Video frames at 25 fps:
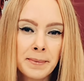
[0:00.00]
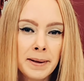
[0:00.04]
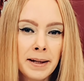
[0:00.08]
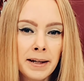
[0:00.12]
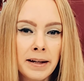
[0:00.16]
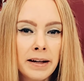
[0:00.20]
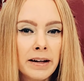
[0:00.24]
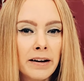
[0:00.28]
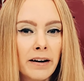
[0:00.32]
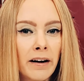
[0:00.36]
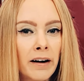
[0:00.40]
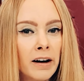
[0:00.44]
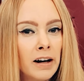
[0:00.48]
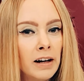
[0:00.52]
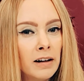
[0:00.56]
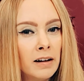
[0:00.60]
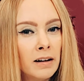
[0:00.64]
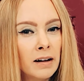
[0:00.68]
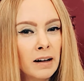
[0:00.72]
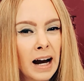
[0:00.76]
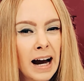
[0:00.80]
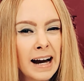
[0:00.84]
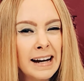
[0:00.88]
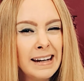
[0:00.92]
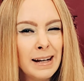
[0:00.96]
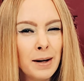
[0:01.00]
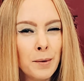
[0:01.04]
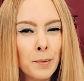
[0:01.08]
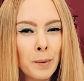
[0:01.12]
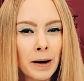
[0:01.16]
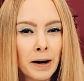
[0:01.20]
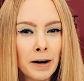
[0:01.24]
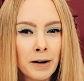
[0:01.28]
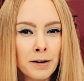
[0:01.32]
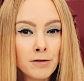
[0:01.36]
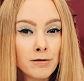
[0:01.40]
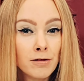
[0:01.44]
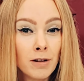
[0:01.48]
me are
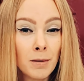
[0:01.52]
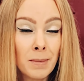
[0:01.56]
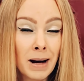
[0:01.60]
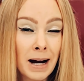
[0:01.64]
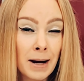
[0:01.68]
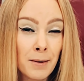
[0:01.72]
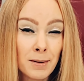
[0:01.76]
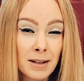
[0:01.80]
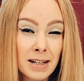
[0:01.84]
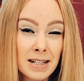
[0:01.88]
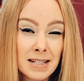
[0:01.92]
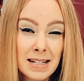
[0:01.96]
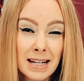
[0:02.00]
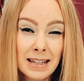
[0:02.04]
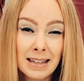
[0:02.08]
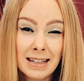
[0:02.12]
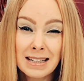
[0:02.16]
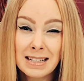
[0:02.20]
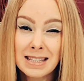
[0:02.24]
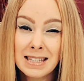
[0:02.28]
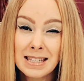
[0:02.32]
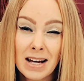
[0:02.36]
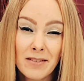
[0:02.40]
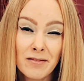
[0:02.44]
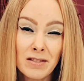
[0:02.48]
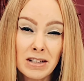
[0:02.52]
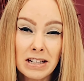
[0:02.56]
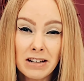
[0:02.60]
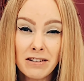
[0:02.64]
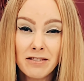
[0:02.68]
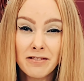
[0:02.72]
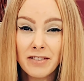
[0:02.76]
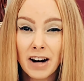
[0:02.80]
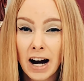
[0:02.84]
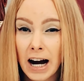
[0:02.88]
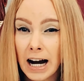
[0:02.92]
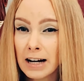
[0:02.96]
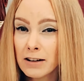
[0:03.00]
anywhere from, I want to say, like
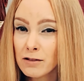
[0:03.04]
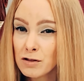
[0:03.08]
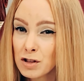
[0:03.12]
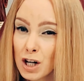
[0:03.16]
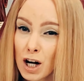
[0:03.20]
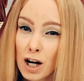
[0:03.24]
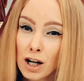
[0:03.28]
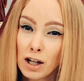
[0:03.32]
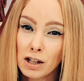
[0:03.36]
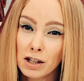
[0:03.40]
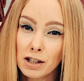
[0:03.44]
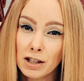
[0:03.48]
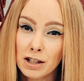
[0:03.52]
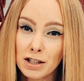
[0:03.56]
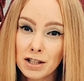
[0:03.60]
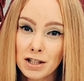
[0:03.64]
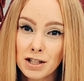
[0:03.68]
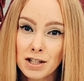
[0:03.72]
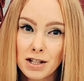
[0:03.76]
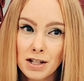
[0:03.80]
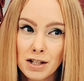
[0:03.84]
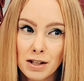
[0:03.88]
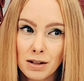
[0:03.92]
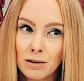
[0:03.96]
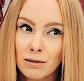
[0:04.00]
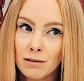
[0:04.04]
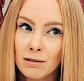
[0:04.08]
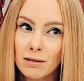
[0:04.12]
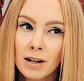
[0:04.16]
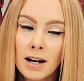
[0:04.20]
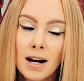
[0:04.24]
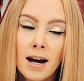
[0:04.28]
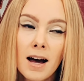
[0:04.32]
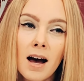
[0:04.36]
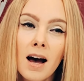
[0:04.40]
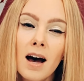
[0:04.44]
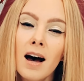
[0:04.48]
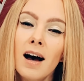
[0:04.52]
$75 to
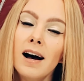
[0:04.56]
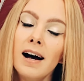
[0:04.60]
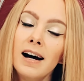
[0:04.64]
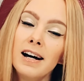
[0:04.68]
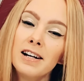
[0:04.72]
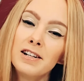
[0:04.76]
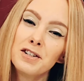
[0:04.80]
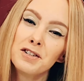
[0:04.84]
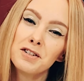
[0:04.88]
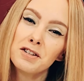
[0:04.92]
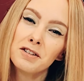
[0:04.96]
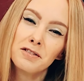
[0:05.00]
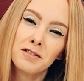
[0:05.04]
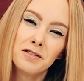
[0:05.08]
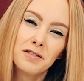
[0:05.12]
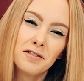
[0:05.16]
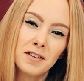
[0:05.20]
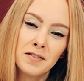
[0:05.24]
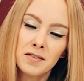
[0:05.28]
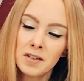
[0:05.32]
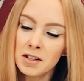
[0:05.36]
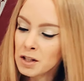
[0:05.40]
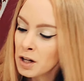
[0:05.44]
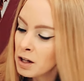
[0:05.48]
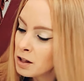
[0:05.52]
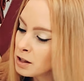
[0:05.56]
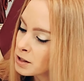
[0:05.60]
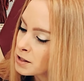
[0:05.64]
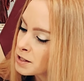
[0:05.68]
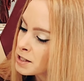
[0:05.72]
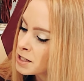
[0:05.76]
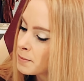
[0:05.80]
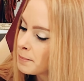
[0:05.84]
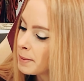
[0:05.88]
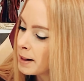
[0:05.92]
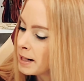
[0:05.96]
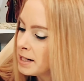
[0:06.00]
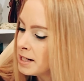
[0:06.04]
$150,
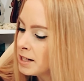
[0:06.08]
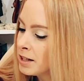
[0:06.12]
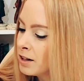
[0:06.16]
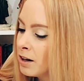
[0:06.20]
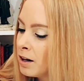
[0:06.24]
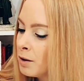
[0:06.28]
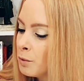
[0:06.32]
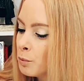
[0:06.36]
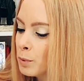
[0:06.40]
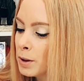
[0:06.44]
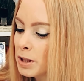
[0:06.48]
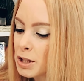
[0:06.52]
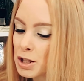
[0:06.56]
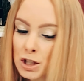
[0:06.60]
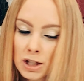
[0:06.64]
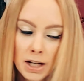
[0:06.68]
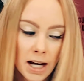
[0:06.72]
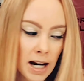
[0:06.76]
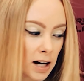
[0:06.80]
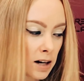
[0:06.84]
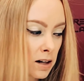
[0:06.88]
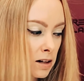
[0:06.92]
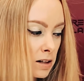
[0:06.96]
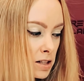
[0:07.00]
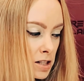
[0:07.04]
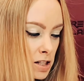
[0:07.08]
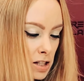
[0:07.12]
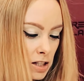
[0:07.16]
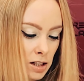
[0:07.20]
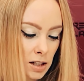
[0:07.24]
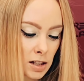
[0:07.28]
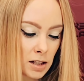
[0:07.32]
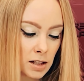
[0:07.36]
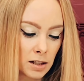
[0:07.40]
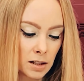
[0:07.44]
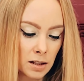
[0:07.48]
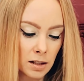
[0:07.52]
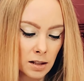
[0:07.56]
depending on which
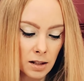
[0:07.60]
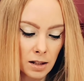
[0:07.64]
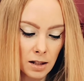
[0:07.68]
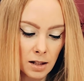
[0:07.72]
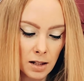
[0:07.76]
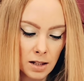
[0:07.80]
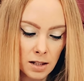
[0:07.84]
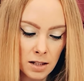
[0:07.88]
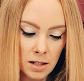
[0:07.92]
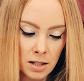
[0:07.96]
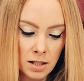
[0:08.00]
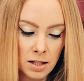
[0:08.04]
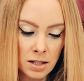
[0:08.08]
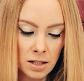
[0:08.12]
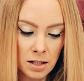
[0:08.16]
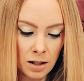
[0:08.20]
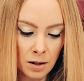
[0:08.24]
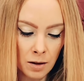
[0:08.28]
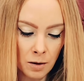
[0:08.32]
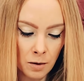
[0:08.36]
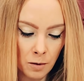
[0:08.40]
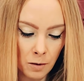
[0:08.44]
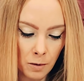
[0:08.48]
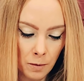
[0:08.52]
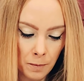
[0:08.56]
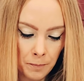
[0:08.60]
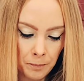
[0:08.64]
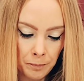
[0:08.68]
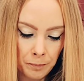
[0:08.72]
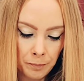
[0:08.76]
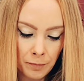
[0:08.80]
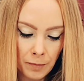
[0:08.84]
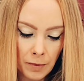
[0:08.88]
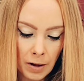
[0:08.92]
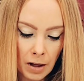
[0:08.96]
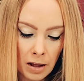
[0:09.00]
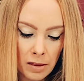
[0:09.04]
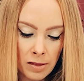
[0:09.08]
character. So
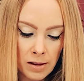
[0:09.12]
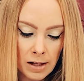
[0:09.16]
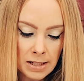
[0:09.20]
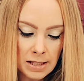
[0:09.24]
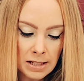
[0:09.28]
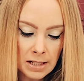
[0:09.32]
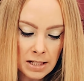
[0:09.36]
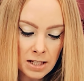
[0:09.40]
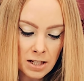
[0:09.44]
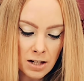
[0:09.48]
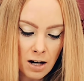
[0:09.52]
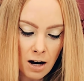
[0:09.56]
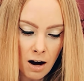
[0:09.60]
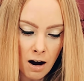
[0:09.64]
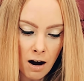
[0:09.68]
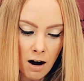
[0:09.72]
this is